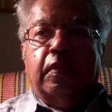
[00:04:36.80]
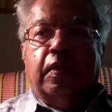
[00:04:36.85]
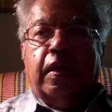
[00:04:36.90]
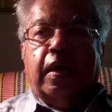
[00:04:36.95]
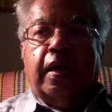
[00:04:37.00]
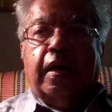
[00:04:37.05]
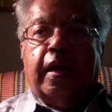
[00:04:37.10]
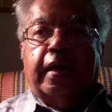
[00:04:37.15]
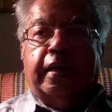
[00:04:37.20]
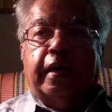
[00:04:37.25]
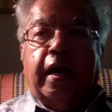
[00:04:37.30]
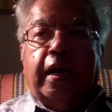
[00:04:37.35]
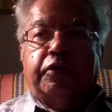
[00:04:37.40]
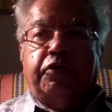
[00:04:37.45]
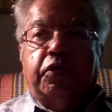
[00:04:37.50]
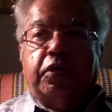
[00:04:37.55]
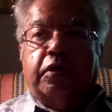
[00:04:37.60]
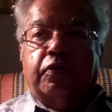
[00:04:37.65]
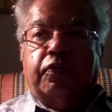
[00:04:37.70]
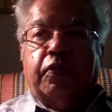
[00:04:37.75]
And I
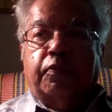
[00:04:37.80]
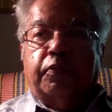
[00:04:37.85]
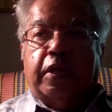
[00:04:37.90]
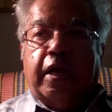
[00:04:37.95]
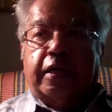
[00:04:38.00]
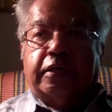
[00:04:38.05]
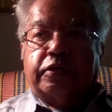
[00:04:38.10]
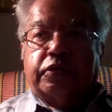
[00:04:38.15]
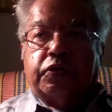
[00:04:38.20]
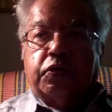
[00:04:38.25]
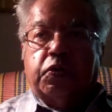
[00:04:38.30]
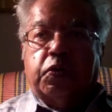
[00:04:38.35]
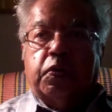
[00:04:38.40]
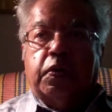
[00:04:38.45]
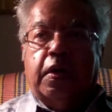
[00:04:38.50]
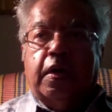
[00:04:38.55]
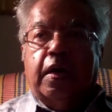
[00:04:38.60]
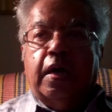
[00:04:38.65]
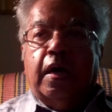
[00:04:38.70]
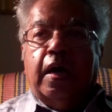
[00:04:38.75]
graduated from that school
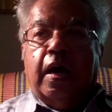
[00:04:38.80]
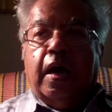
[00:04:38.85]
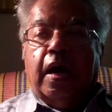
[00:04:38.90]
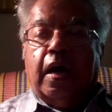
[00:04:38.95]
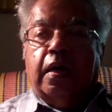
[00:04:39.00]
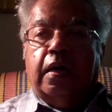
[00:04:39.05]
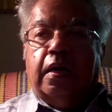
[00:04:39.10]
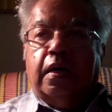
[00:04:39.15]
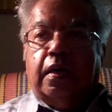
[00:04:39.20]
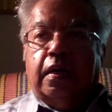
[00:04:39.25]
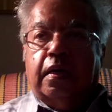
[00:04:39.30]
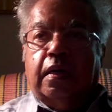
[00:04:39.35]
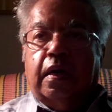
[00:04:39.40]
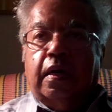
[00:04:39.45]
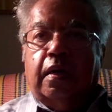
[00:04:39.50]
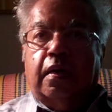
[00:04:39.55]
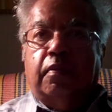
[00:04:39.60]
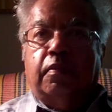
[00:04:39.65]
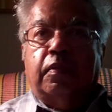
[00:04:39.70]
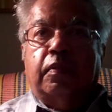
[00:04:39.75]
under
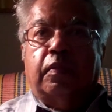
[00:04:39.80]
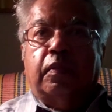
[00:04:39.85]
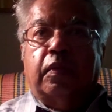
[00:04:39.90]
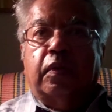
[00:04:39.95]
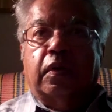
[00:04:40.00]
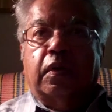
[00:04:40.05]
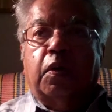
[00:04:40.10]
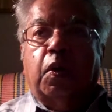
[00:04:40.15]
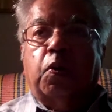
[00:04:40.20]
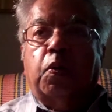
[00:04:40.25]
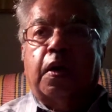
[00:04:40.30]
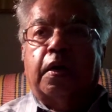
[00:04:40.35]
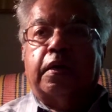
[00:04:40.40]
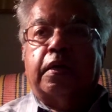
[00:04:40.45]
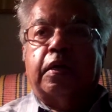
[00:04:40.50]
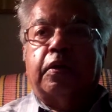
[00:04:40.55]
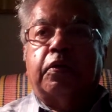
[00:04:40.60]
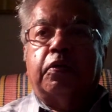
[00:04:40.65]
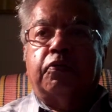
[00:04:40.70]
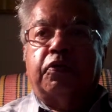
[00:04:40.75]
Guwahati
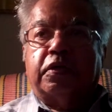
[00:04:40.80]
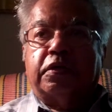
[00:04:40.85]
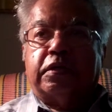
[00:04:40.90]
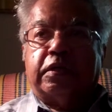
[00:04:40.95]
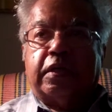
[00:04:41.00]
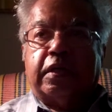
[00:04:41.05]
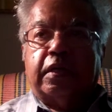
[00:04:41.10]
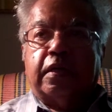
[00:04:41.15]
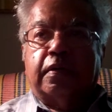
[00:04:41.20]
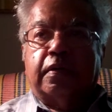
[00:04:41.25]
University.